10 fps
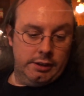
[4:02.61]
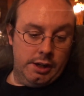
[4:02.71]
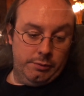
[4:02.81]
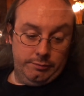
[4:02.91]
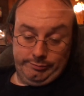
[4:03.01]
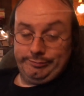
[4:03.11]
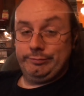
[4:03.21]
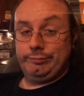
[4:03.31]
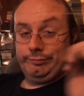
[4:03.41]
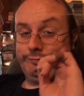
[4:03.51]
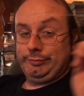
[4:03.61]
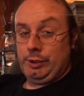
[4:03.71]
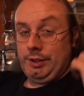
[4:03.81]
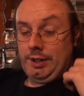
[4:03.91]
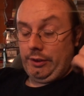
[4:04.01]
Nope. We're
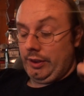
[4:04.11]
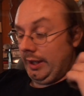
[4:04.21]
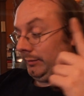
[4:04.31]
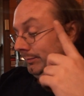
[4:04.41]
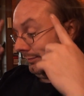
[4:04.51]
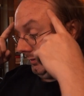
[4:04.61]
on the other thing.